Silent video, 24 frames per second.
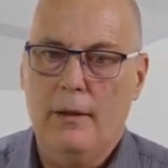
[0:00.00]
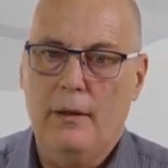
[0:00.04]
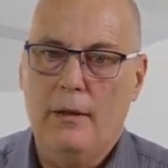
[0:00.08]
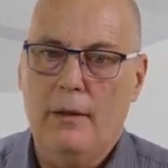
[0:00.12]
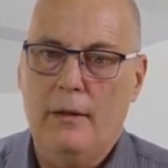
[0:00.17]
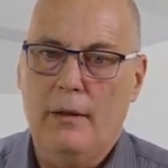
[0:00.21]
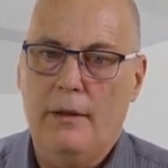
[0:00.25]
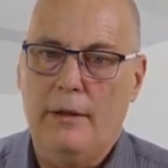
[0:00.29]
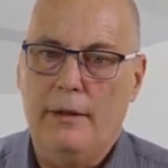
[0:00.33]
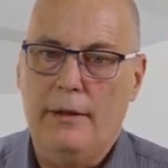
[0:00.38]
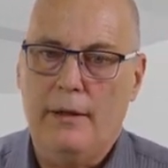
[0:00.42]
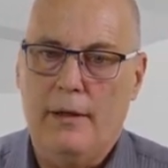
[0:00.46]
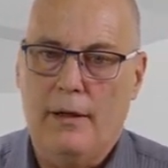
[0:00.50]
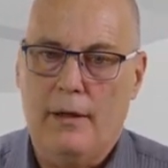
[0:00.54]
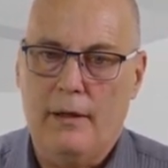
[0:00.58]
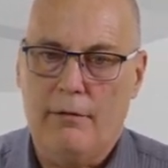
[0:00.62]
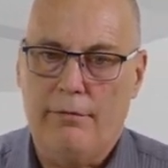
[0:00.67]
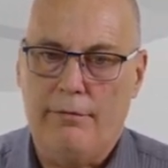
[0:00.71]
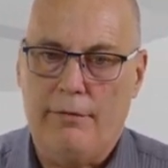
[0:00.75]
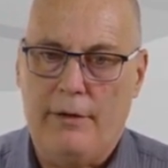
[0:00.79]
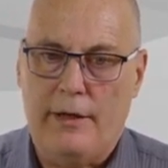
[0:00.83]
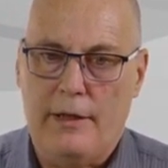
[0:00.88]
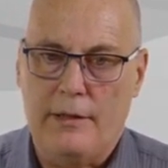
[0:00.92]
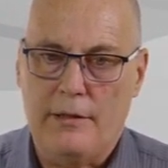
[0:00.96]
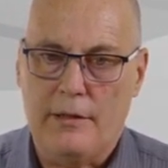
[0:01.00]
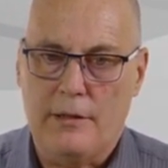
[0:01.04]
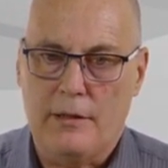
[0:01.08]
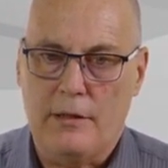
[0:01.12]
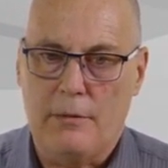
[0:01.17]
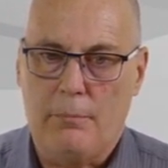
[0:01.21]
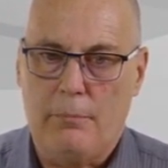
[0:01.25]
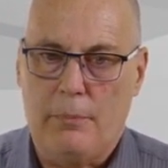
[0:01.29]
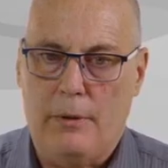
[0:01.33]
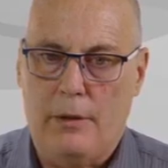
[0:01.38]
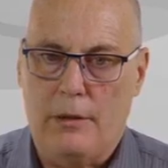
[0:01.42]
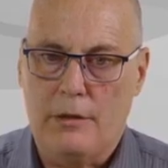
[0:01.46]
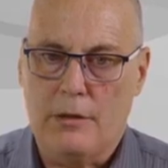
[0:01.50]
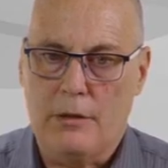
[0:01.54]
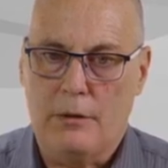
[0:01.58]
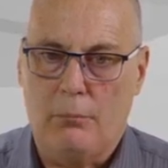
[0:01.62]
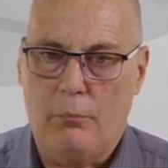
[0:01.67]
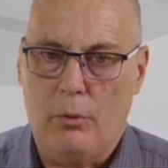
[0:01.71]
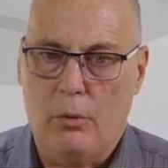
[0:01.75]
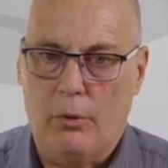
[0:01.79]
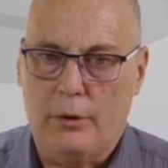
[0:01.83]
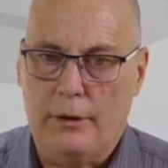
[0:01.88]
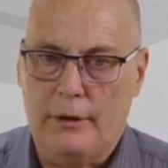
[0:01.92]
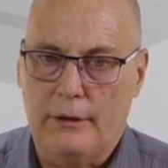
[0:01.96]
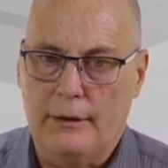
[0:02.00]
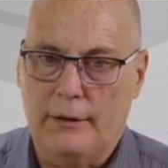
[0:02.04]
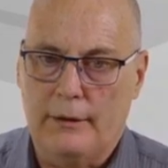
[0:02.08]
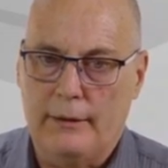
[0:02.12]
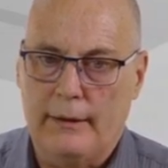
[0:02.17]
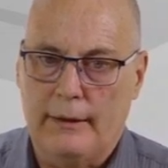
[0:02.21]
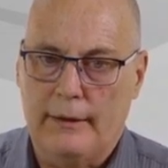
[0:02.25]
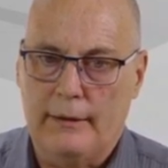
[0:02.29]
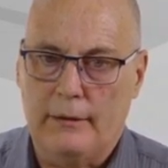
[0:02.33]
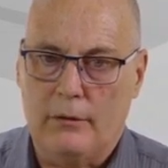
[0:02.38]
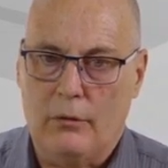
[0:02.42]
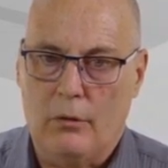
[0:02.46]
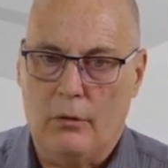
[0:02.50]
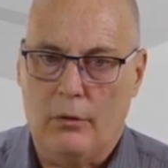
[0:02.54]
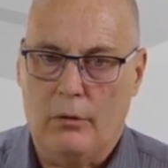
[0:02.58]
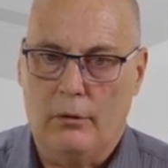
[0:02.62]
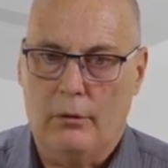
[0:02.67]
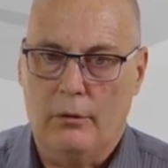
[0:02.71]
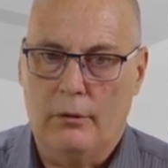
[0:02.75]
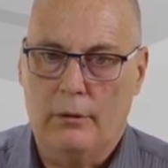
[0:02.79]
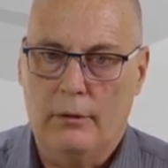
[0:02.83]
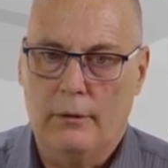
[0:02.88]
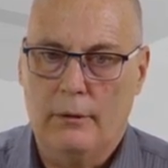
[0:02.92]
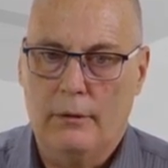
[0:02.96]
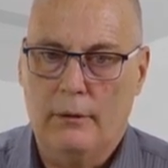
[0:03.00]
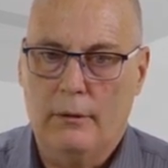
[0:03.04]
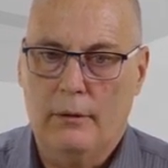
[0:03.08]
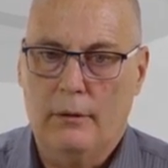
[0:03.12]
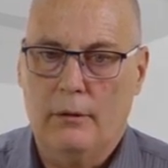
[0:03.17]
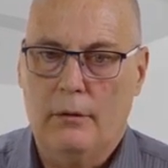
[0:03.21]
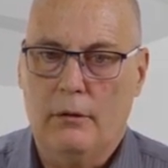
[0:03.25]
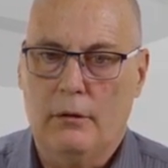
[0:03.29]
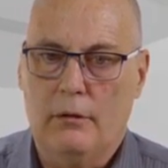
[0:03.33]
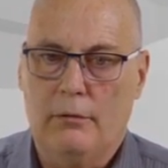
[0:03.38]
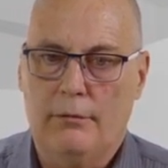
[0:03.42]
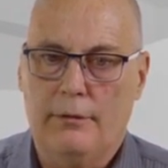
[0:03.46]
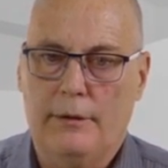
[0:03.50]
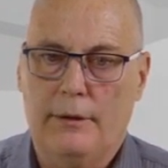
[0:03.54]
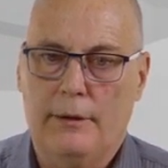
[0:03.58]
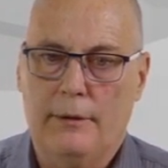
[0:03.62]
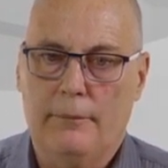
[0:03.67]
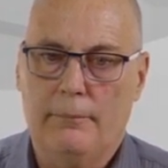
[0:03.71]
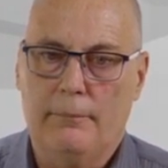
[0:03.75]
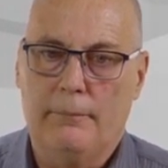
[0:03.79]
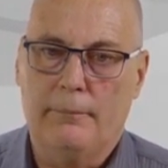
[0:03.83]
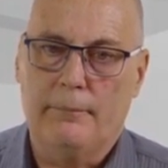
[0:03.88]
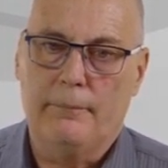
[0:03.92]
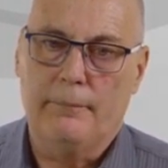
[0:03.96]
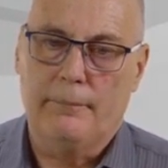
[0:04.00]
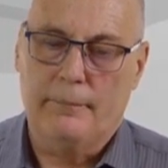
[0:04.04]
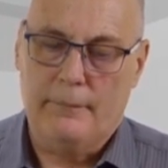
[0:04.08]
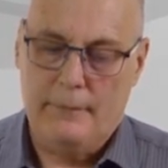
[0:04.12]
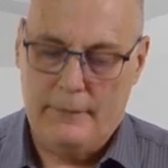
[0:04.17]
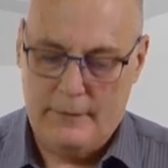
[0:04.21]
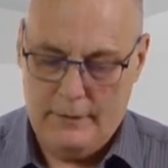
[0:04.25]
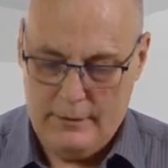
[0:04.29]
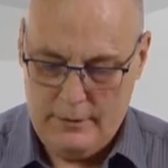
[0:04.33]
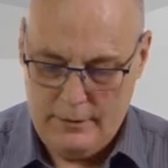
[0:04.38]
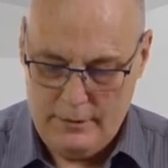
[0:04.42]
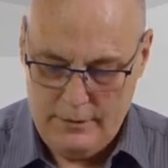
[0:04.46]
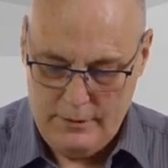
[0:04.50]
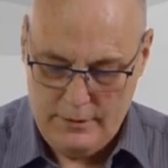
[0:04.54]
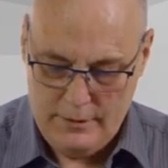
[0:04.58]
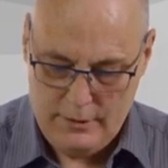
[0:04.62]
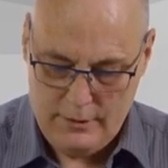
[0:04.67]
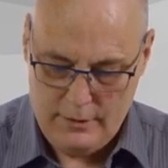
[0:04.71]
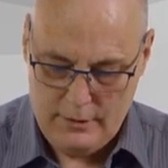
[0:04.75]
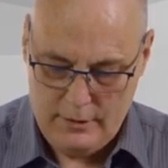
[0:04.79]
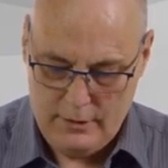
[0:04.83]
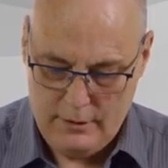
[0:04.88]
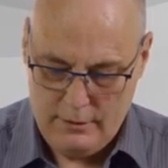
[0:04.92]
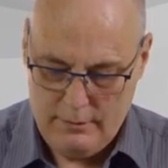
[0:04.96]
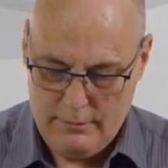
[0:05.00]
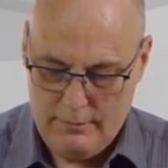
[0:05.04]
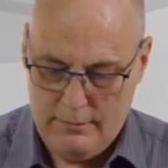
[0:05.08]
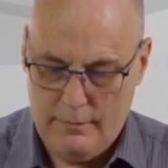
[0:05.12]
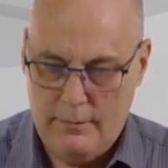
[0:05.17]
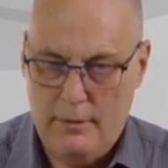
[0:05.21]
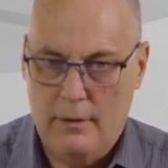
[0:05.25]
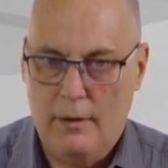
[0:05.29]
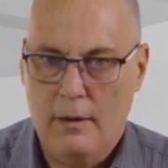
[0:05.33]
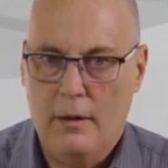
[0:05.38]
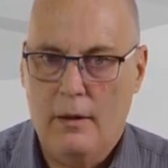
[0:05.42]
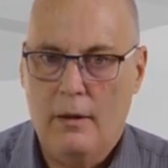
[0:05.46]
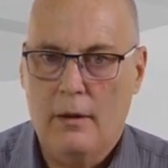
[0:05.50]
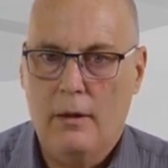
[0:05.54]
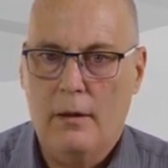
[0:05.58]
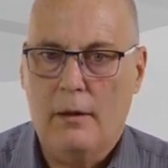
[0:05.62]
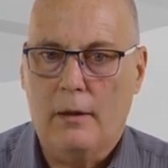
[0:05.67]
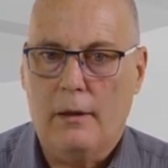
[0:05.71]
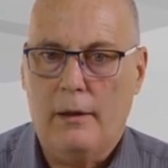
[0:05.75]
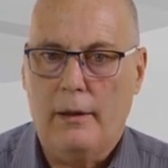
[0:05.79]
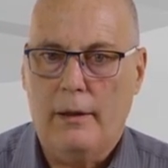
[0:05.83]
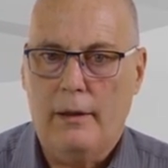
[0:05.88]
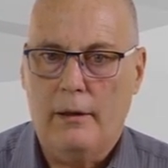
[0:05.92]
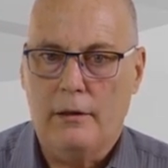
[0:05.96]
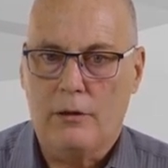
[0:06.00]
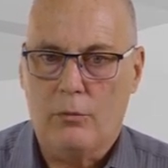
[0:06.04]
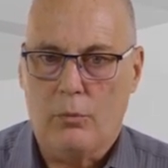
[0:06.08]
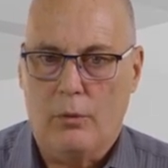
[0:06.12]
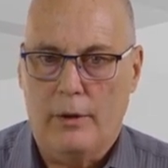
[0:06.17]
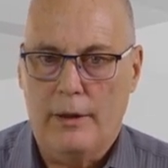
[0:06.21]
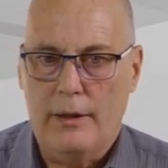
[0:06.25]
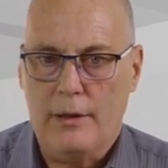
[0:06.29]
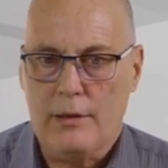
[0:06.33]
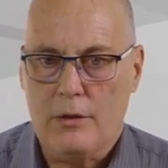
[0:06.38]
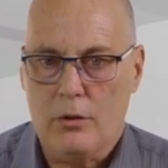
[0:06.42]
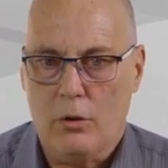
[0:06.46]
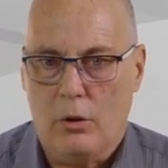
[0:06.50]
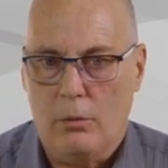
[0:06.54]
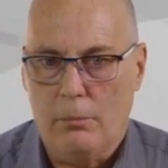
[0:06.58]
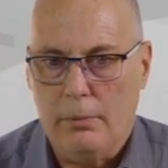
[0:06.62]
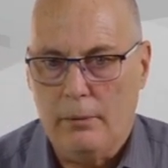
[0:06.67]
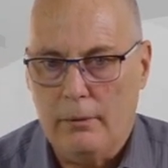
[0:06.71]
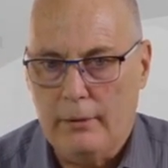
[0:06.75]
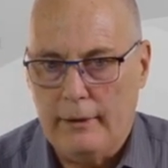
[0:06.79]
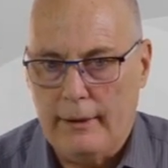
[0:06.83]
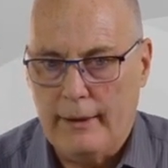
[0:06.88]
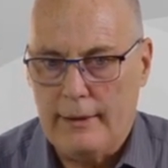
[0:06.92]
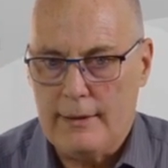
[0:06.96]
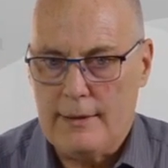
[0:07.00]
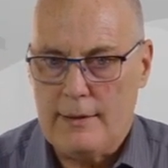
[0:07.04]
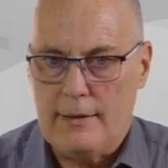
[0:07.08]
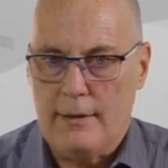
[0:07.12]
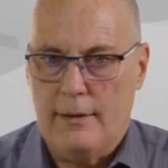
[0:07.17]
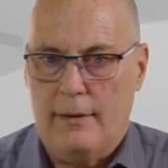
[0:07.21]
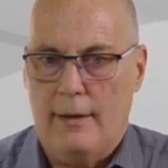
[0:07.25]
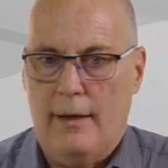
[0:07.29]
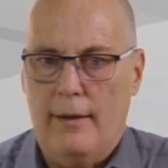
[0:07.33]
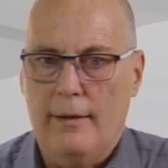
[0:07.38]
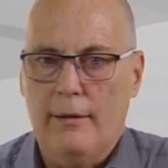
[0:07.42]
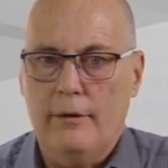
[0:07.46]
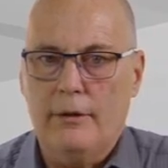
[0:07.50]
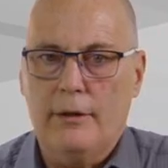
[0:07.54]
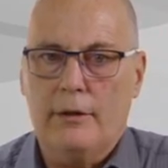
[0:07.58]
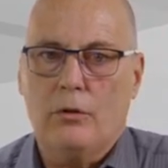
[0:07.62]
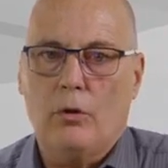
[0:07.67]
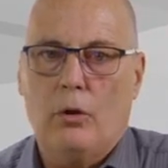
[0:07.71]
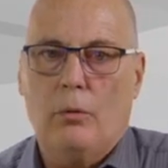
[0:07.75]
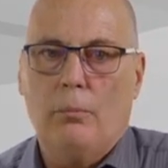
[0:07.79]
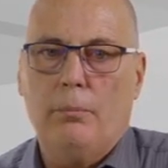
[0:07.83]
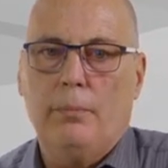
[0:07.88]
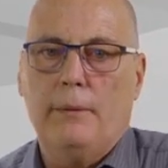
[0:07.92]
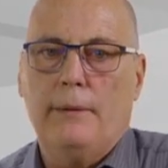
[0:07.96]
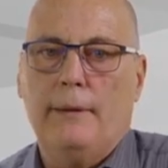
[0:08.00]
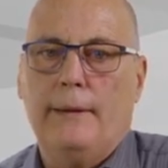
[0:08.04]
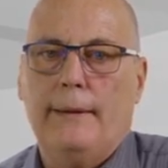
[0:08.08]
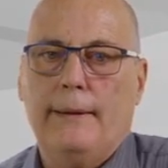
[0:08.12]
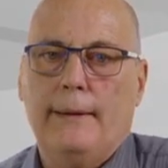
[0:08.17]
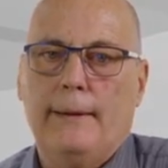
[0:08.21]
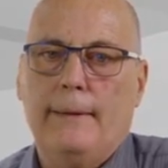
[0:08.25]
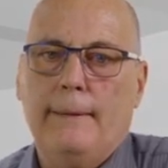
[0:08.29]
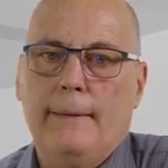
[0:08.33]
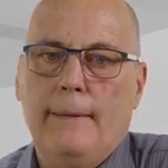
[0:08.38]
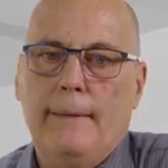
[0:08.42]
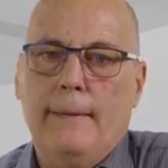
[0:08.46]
And the other phases, the power swing blocking stays on over here. That is clear. It's one example. That's another example here.